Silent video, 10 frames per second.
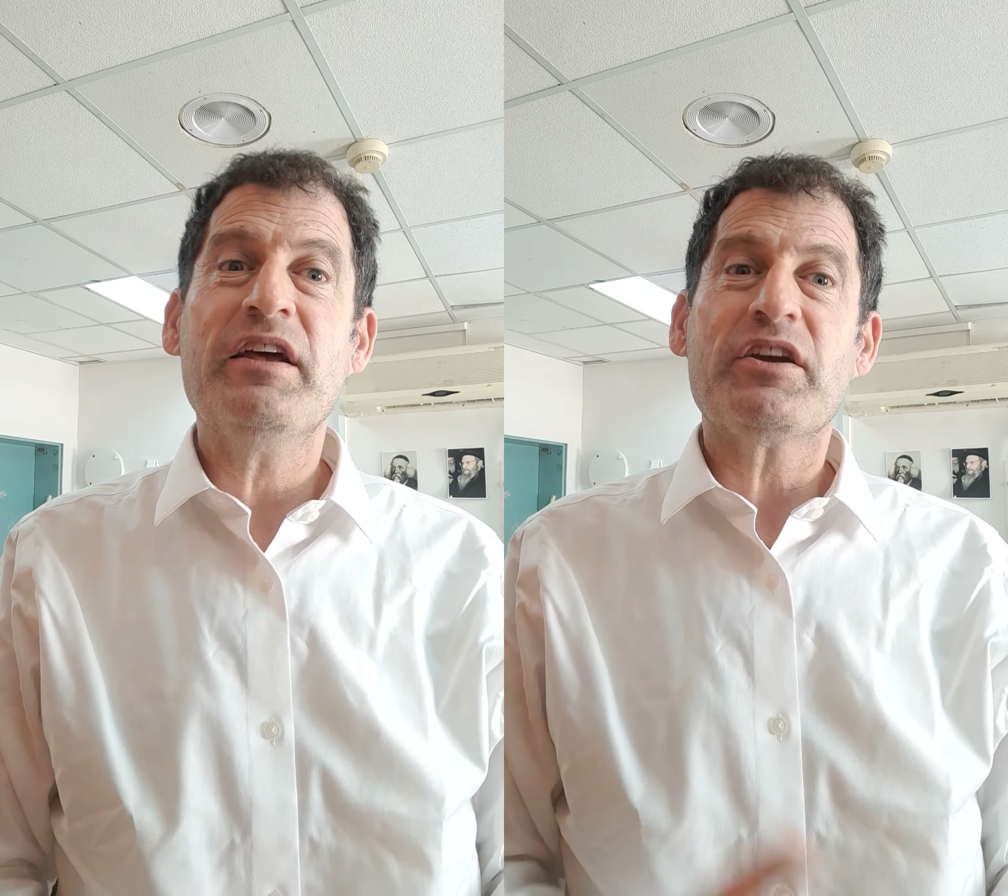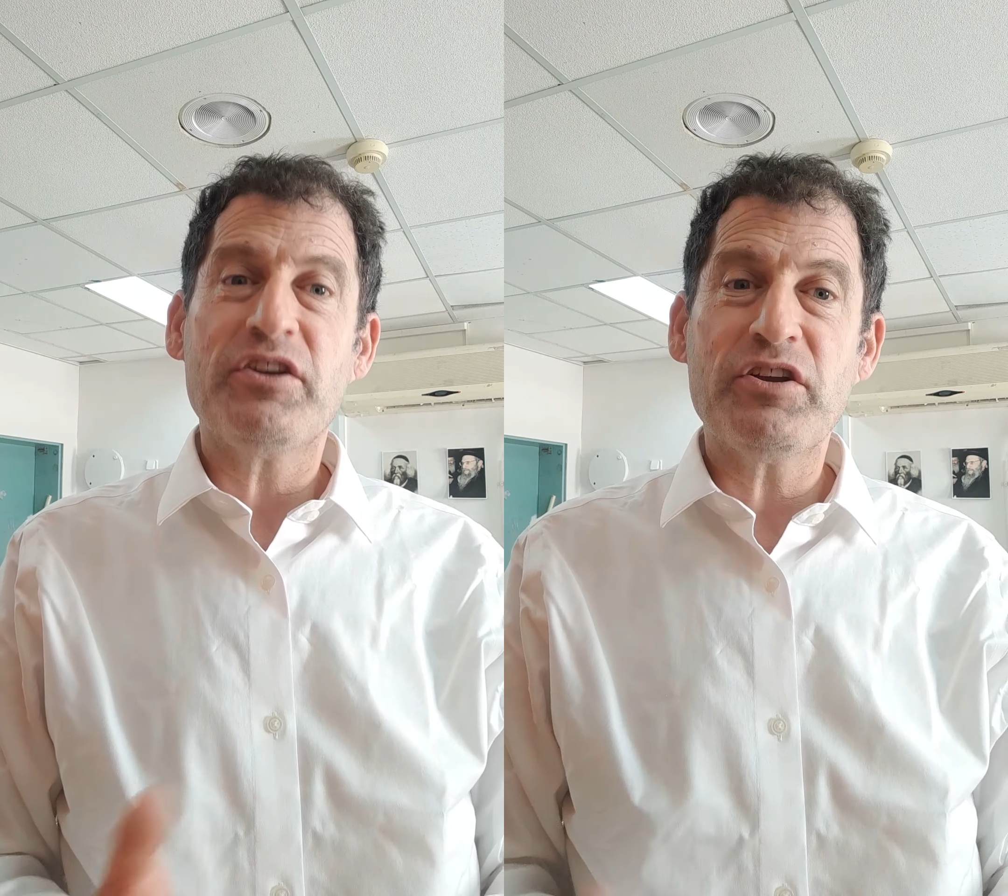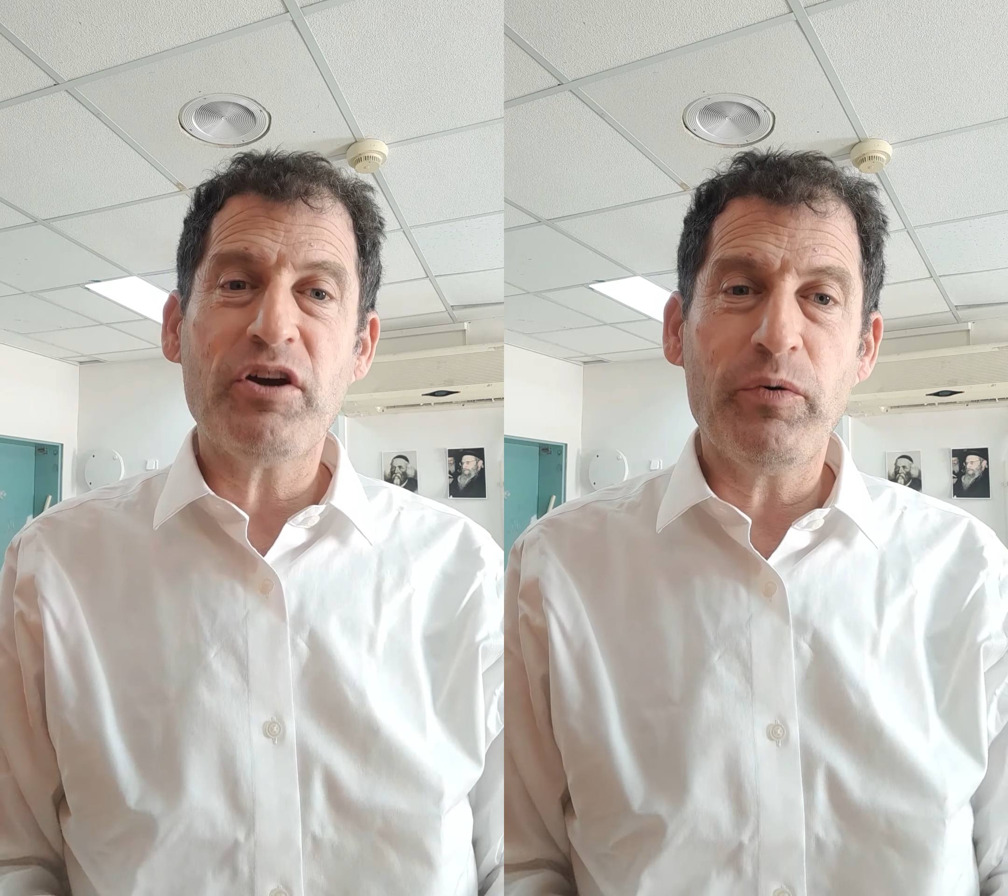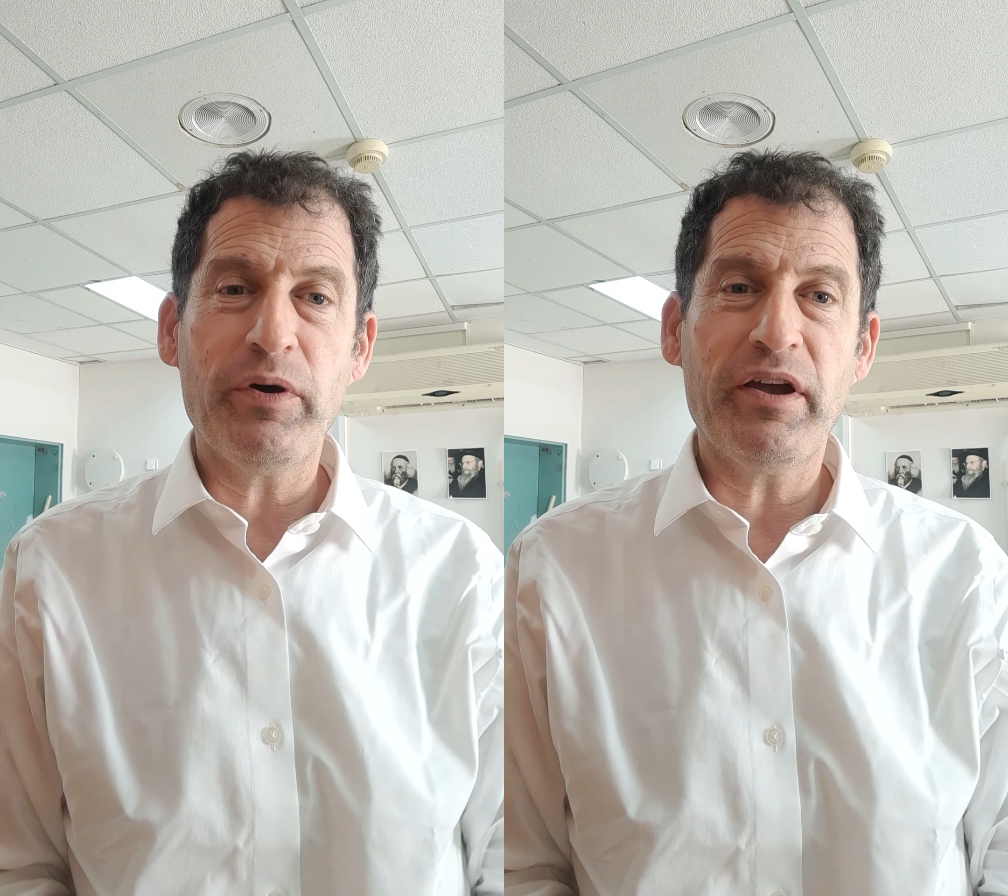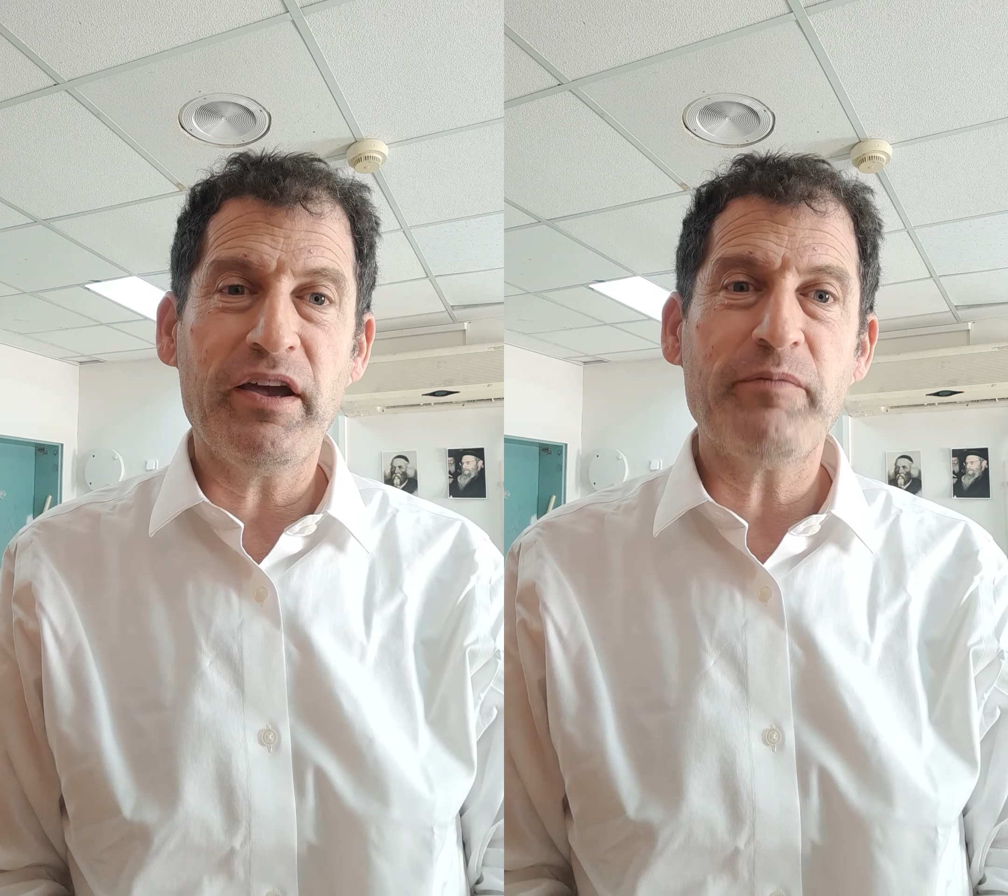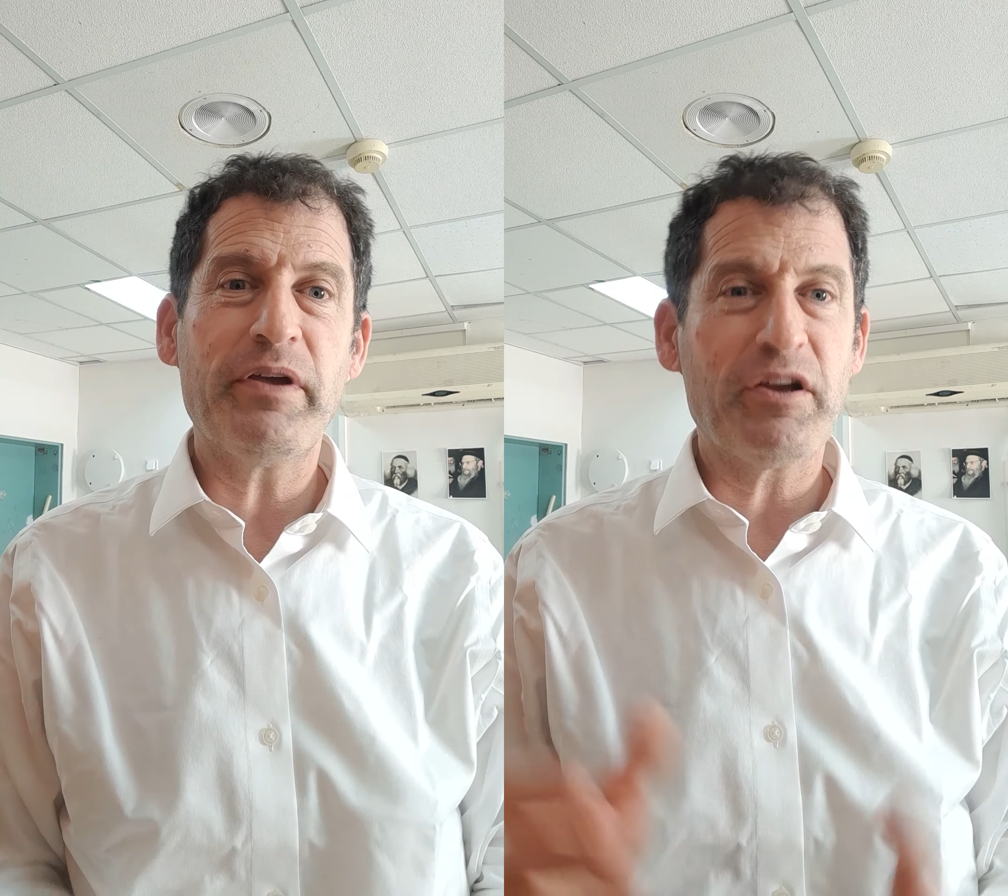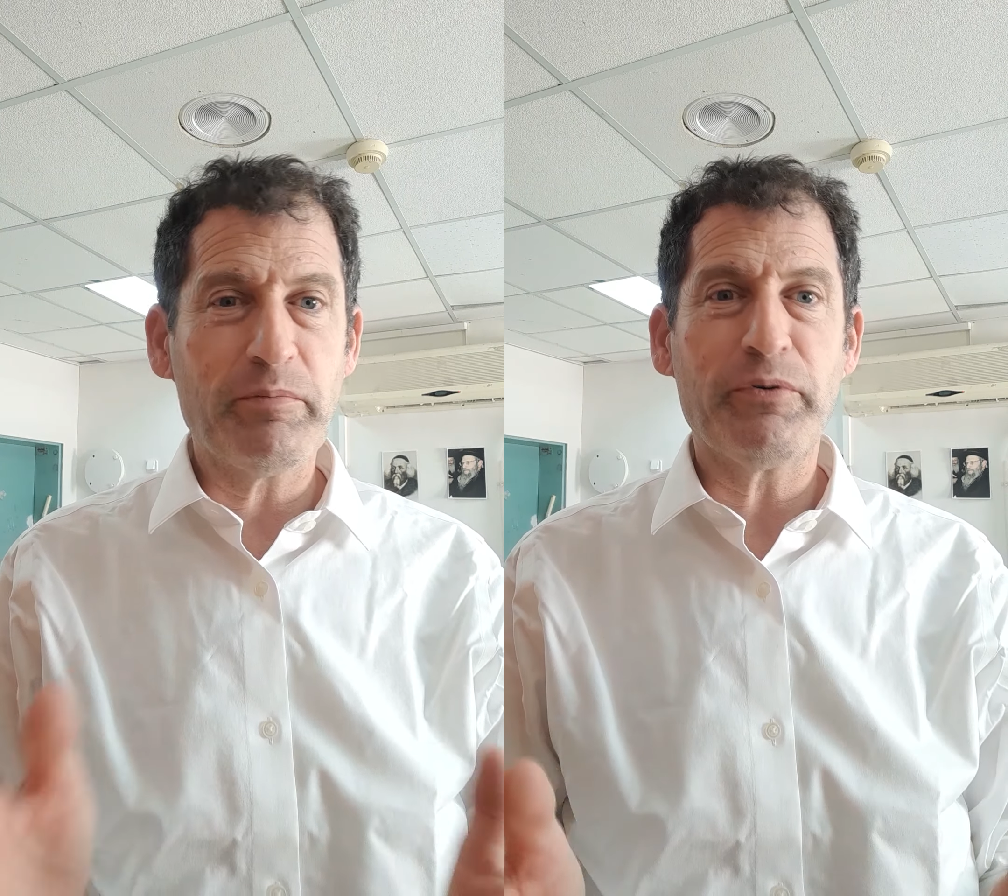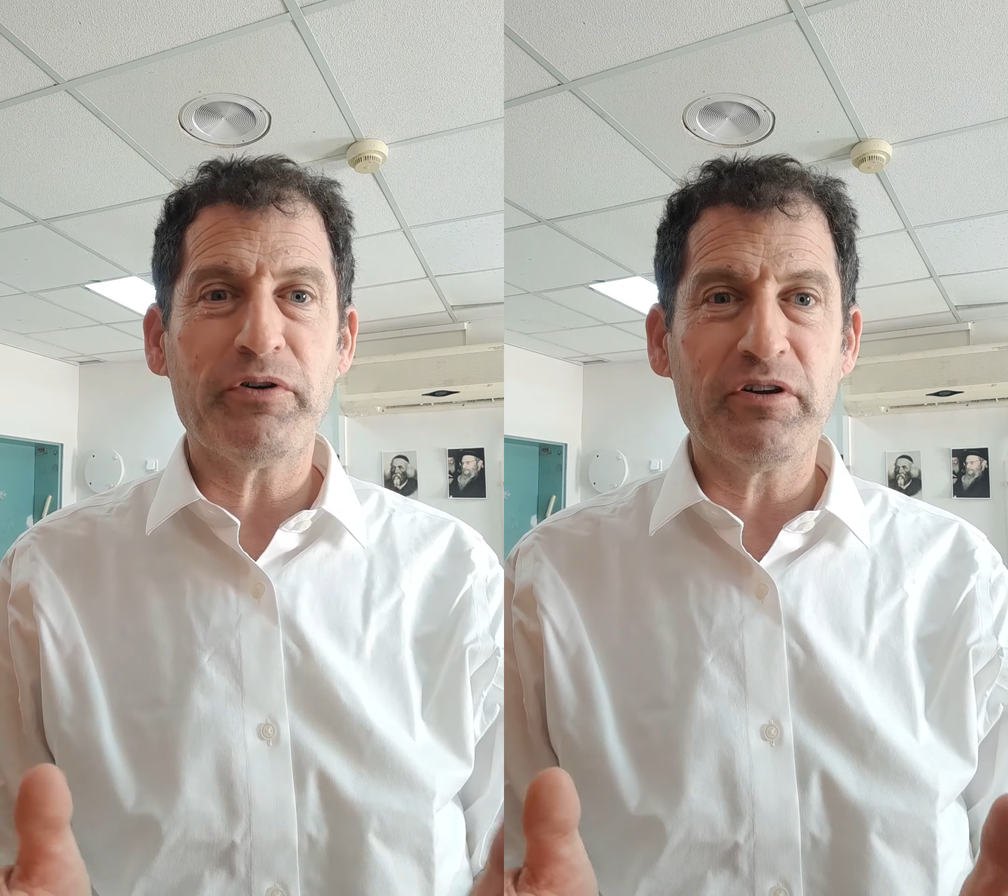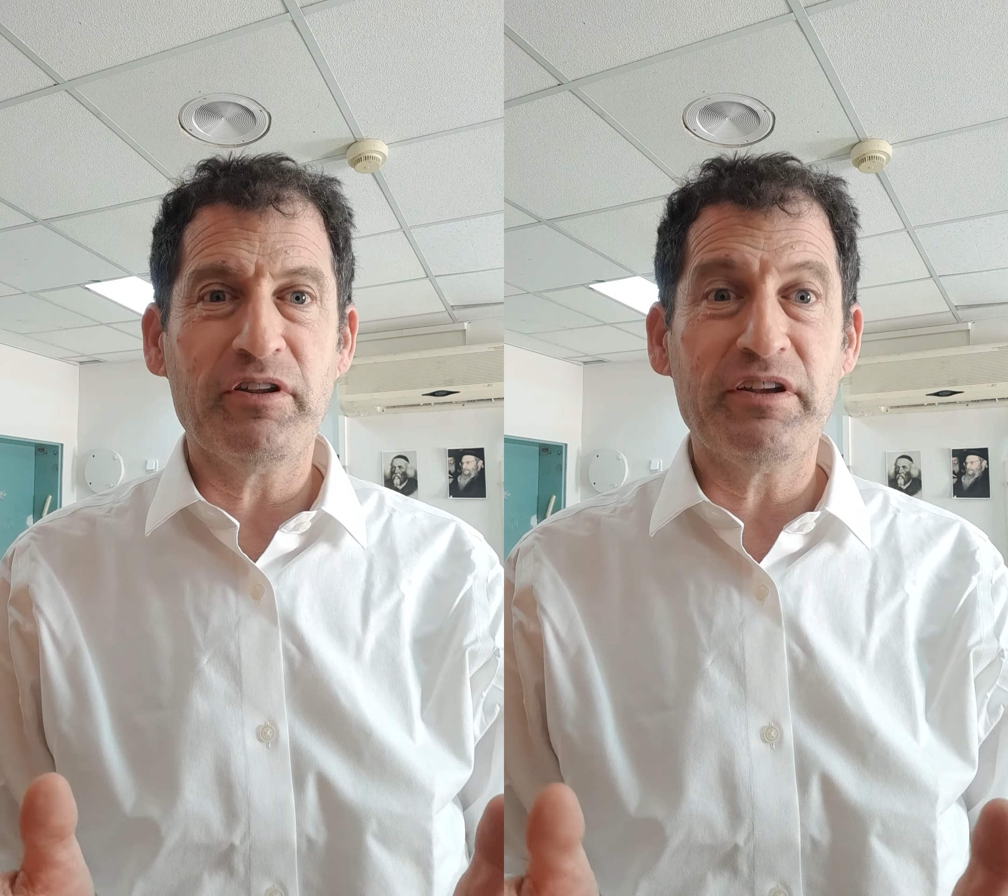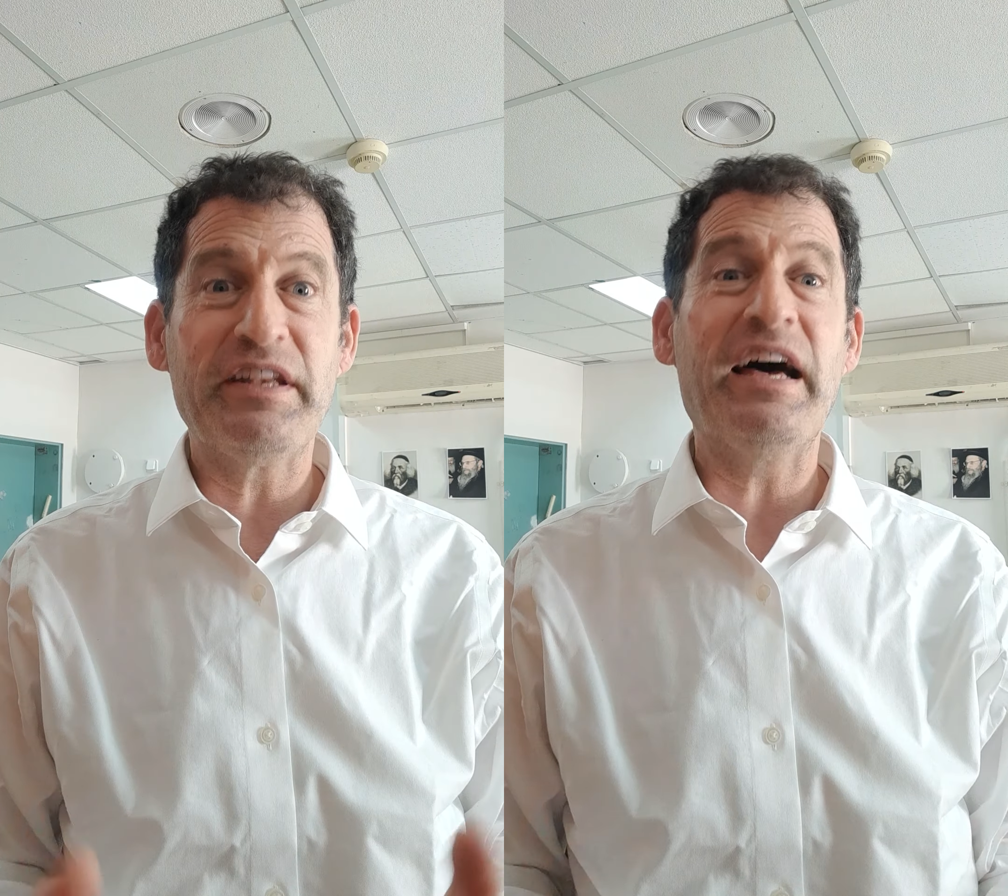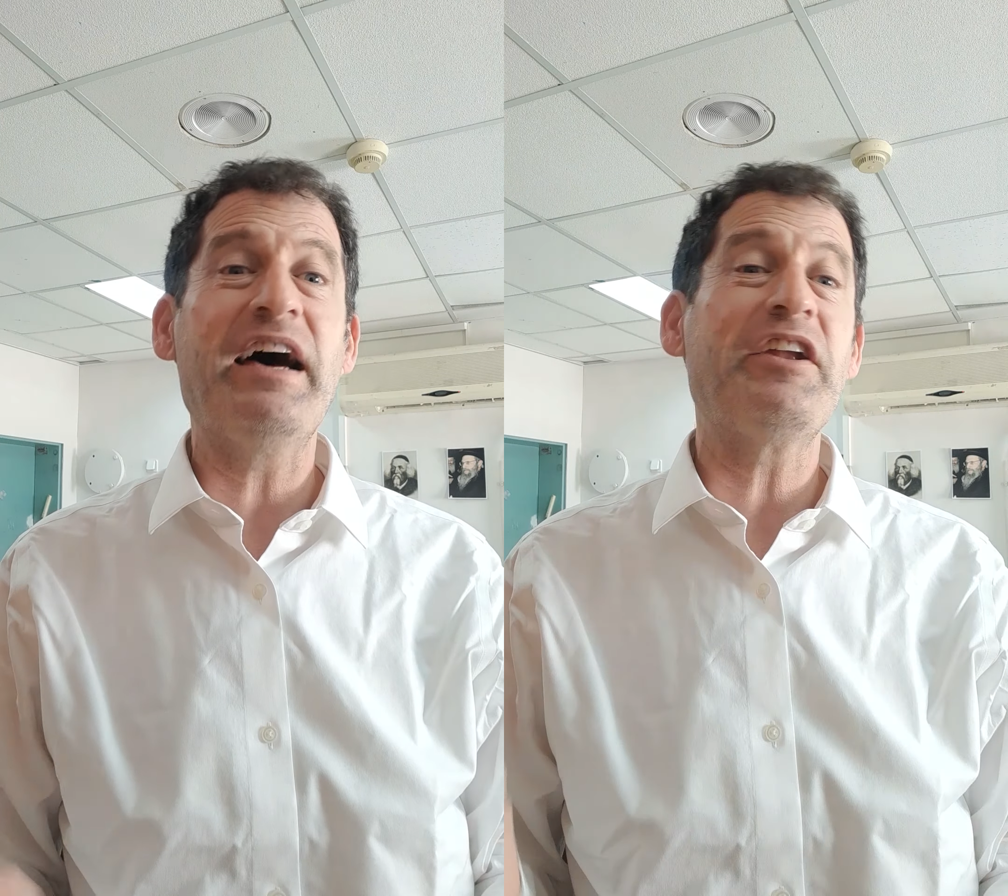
Can you go ahead and make a pergola not